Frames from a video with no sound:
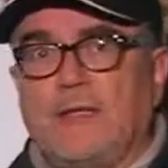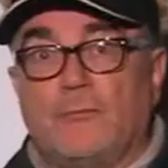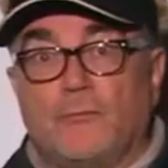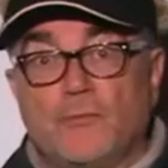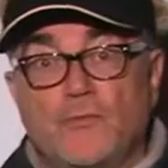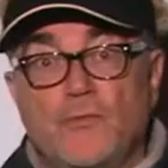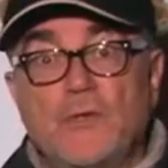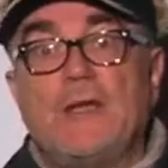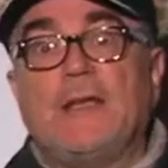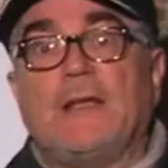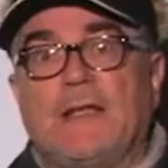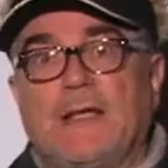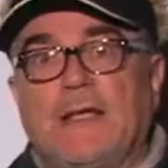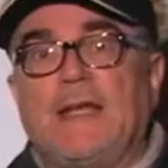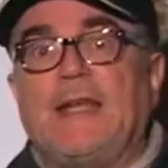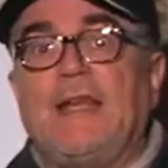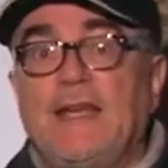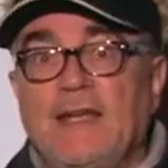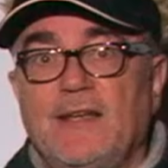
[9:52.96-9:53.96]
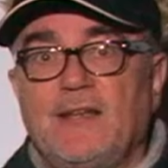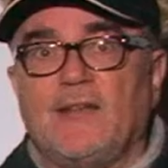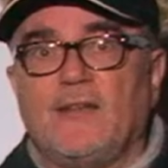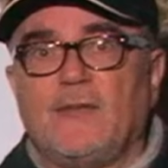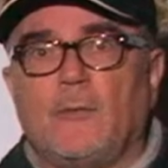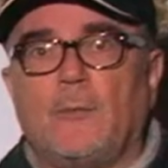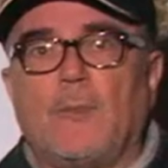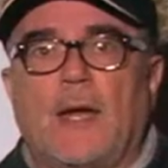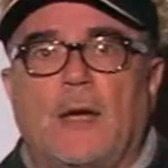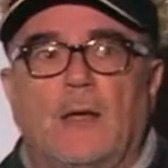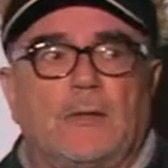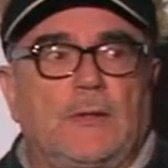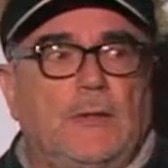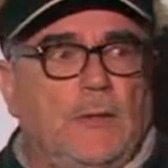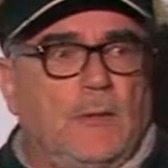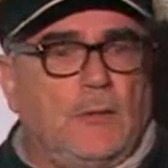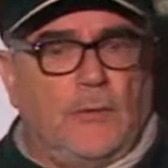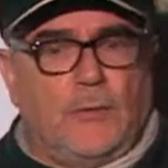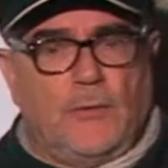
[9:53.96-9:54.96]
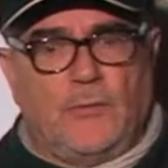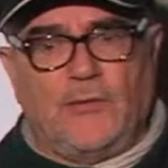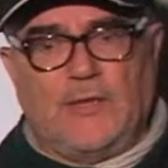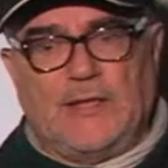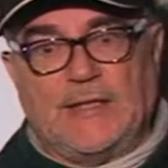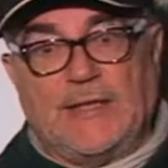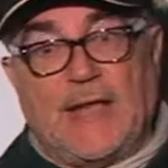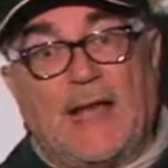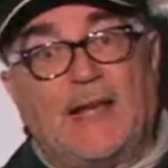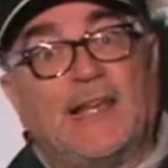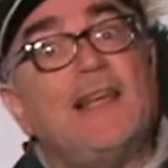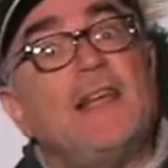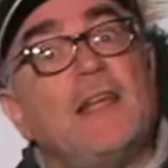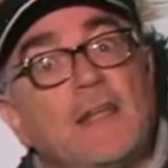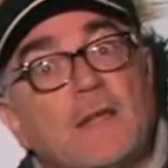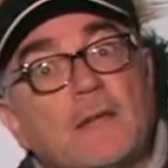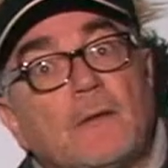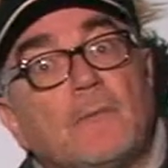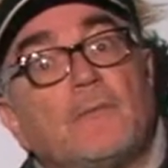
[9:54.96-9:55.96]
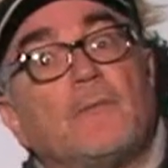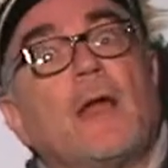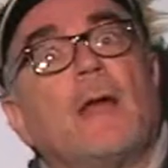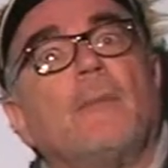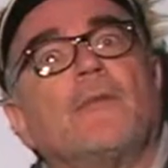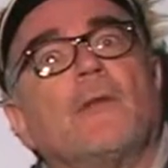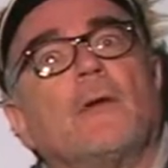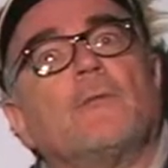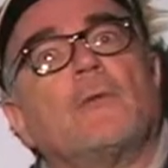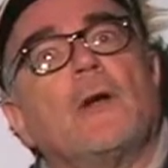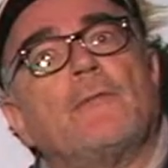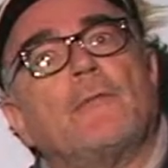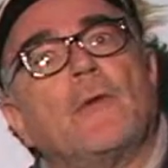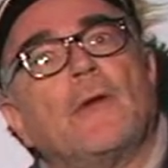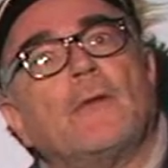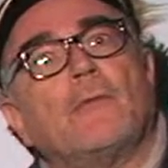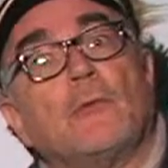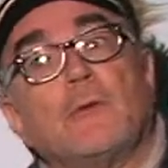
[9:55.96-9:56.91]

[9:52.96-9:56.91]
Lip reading: really is about using Galilean frames of reference,